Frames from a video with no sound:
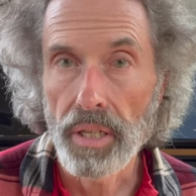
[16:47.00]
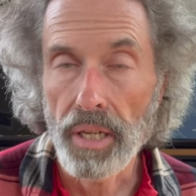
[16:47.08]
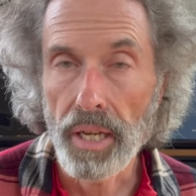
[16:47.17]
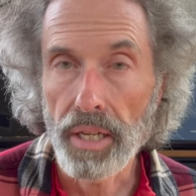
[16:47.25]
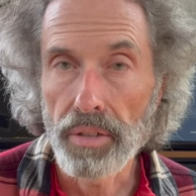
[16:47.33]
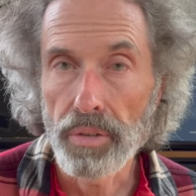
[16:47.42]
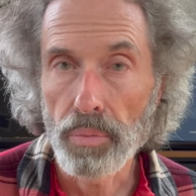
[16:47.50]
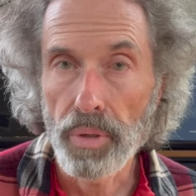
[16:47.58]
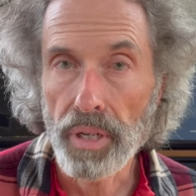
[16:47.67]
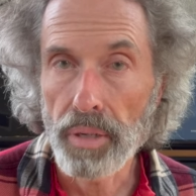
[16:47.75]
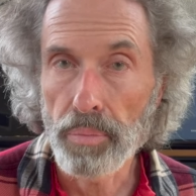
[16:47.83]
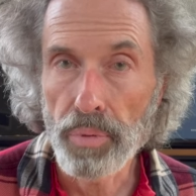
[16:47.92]
And
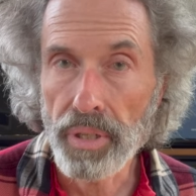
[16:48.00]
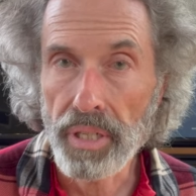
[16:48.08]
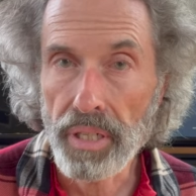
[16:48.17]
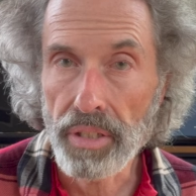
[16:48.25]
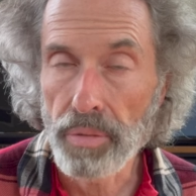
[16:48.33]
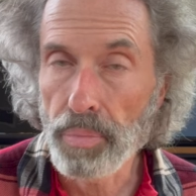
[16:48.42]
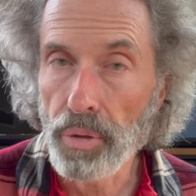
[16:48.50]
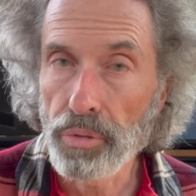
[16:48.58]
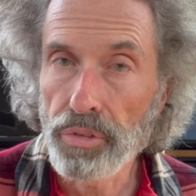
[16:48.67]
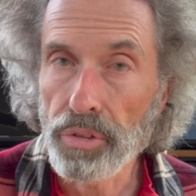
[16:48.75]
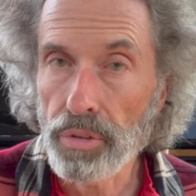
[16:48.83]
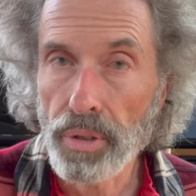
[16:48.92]
when I breathe, the
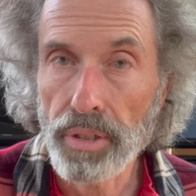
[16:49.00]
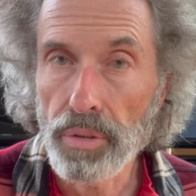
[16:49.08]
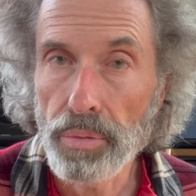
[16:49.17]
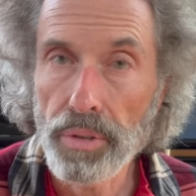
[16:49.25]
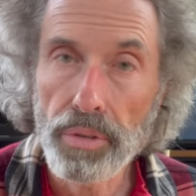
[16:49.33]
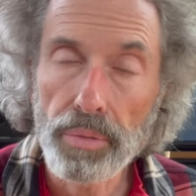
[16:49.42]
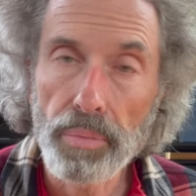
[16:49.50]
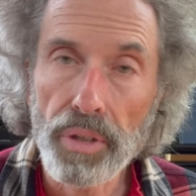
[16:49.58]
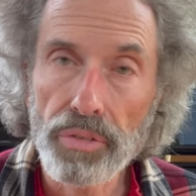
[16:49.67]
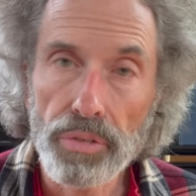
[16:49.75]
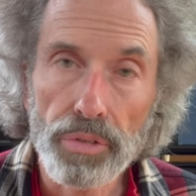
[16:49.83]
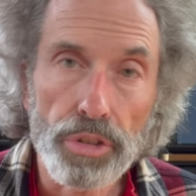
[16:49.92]
posterior cricoarytenoid
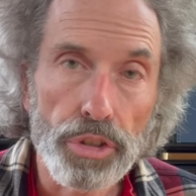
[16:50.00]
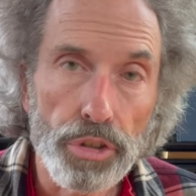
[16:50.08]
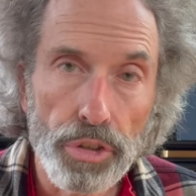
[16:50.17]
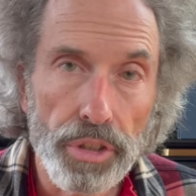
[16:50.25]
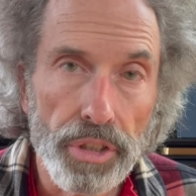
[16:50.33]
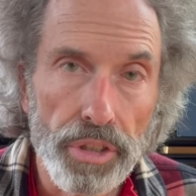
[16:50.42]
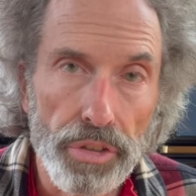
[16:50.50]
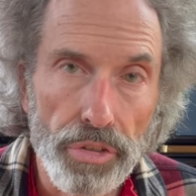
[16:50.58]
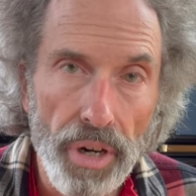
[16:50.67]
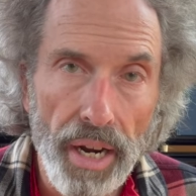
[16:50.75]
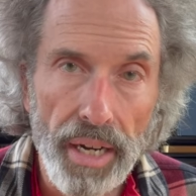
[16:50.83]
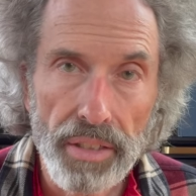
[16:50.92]
muscle should
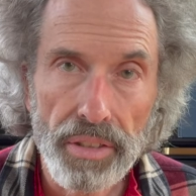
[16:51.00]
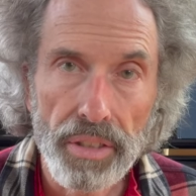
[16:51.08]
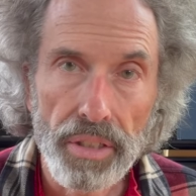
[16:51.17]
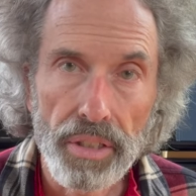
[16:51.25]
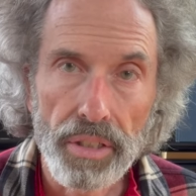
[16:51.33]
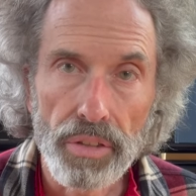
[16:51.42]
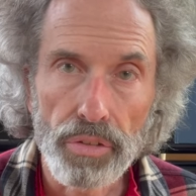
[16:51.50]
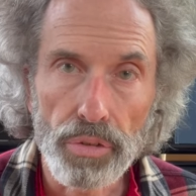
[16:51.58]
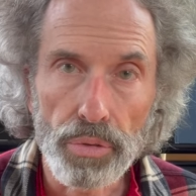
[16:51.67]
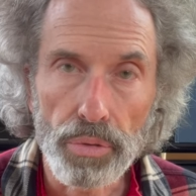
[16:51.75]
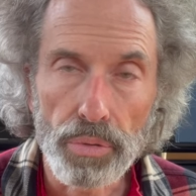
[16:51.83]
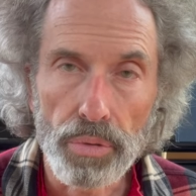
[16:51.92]
contract
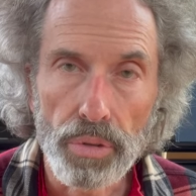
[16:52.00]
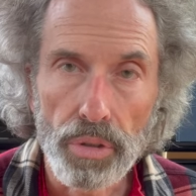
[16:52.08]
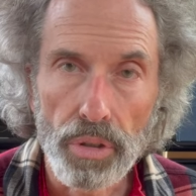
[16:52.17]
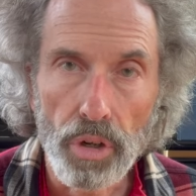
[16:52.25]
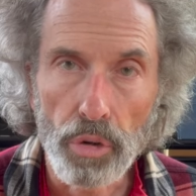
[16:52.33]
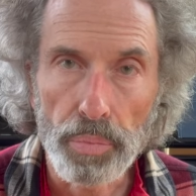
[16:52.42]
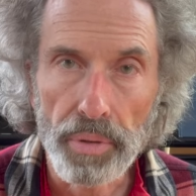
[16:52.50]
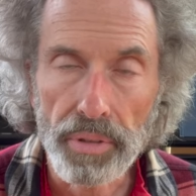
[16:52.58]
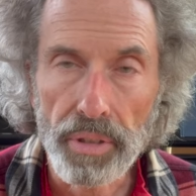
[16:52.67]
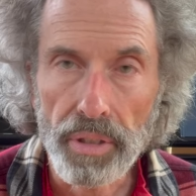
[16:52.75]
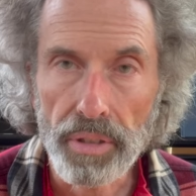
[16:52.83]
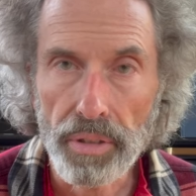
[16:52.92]
to
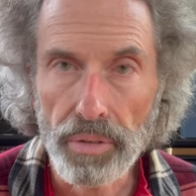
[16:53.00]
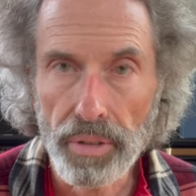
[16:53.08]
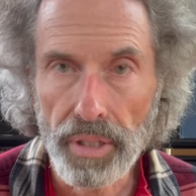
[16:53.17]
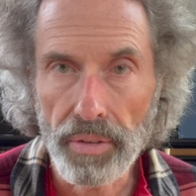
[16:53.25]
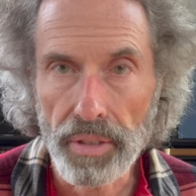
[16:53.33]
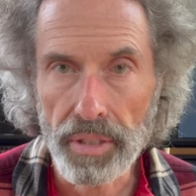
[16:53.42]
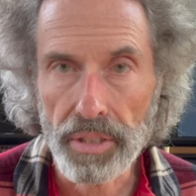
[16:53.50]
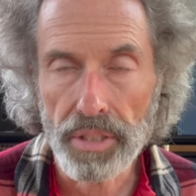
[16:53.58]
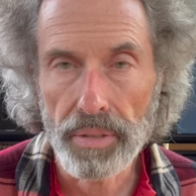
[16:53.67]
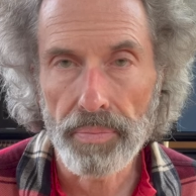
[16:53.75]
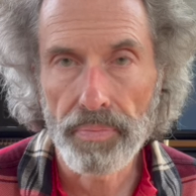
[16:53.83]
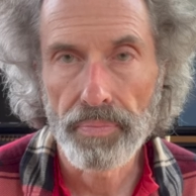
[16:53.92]
open the
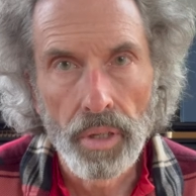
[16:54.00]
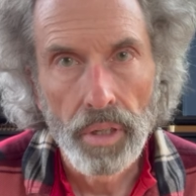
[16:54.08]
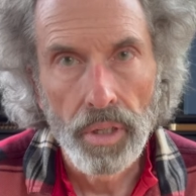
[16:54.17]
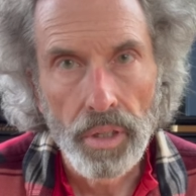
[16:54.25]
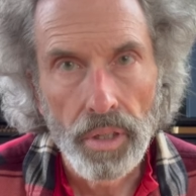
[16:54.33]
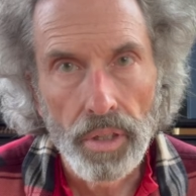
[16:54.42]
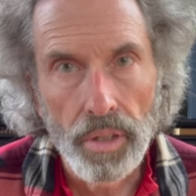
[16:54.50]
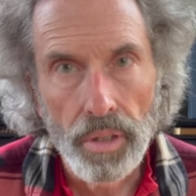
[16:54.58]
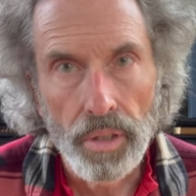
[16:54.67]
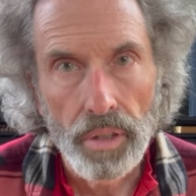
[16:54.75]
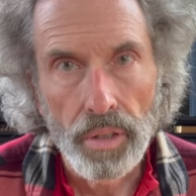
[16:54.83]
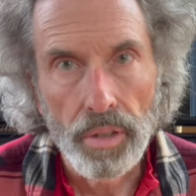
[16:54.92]
larynx.
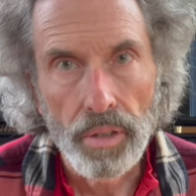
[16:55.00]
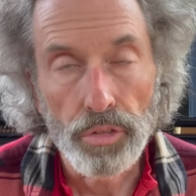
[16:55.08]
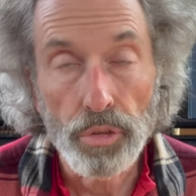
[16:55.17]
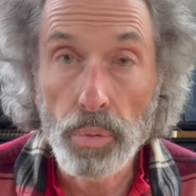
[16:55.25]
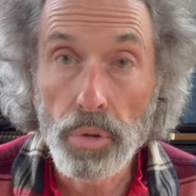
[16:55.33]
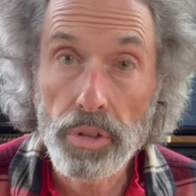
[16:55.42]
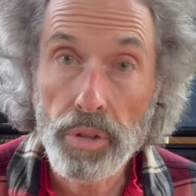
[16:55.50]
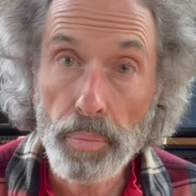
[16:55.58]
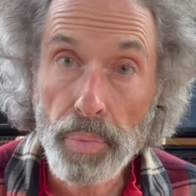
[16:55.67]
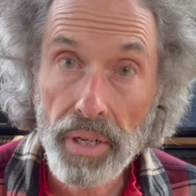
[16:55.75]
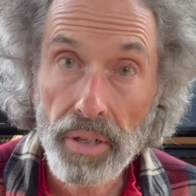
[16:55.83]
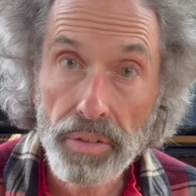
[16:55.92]
So we'll
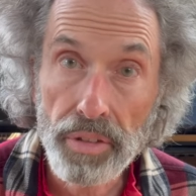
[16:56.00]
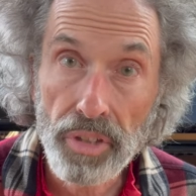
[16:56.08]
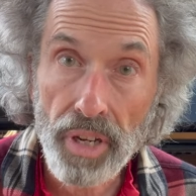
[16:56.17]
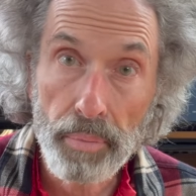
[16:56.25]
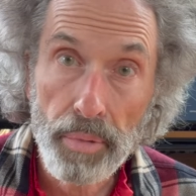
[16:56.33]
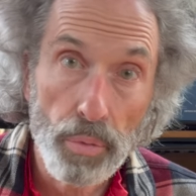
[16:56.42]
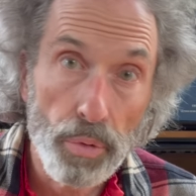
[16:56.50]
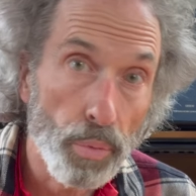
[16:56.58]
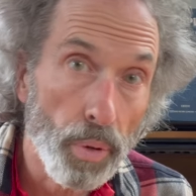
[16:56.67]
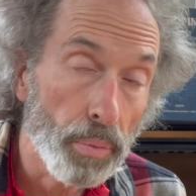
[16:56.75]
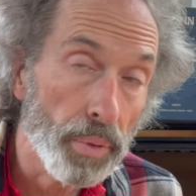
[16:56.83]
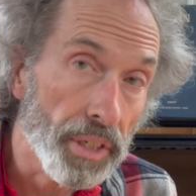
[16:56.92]
compare the timing with
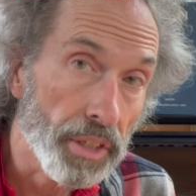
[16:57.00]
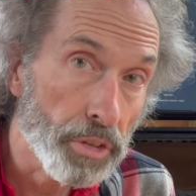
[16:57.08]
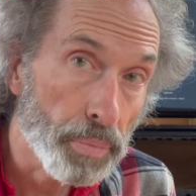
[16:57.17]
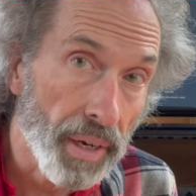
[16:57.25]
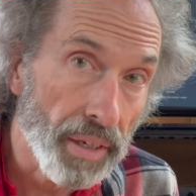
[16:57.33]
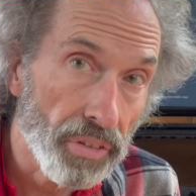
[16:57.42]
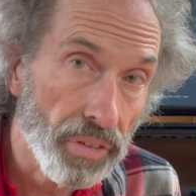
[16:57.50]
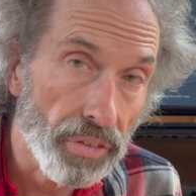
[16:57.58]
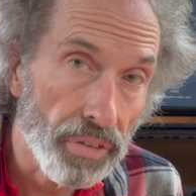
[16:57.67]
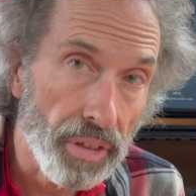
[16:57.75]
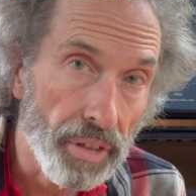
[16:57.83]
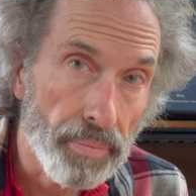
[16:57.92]
what we expect to
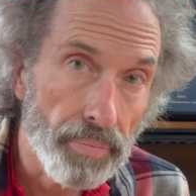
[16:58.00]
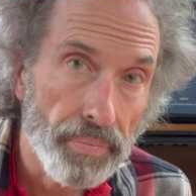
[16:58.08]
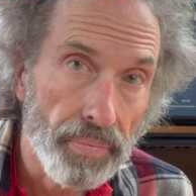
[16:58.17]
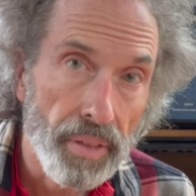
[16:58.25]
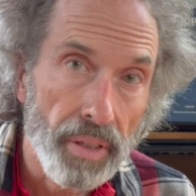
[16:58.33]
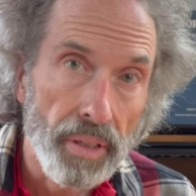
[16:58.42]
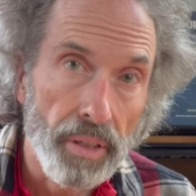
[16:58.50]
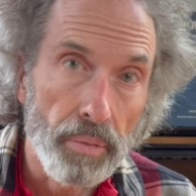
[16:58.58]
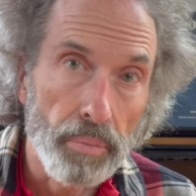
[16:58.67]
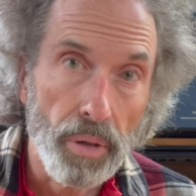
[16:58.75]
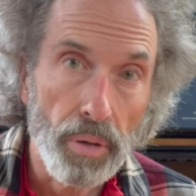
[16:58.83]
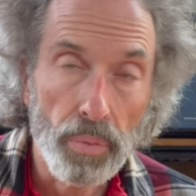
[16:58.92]
see,
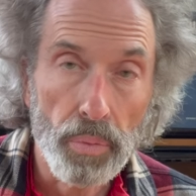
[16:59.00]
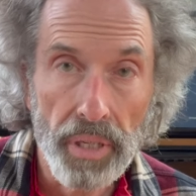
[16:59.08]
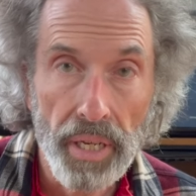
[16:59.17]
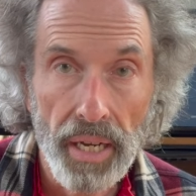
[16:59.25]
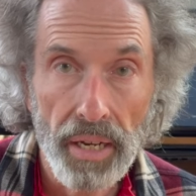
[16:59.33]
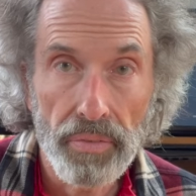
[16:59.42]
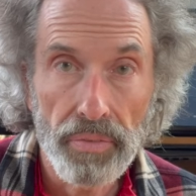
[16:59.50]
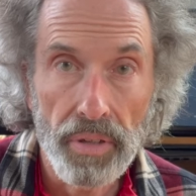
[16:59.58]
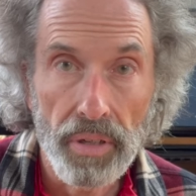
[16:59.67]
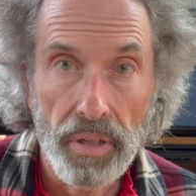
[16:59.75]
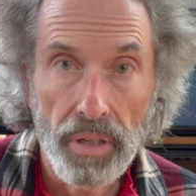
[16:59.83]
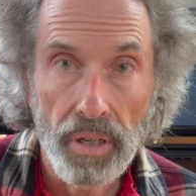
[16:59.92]
but we have
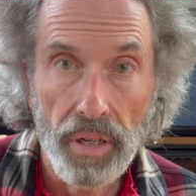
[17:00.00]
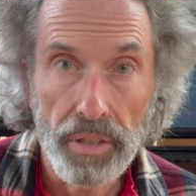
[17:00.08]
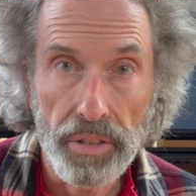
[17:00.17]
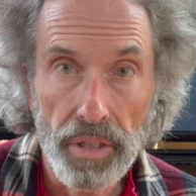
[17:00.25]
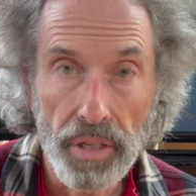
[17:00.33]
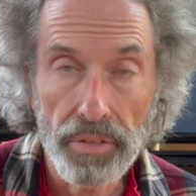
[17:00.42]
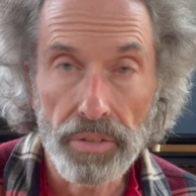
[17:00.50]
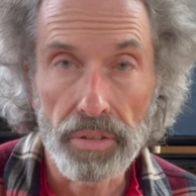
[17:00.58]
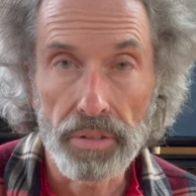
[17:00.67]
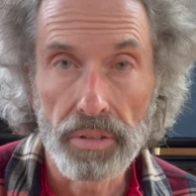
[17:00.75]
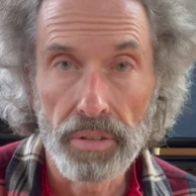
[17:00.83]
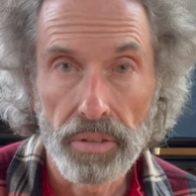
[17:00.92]
another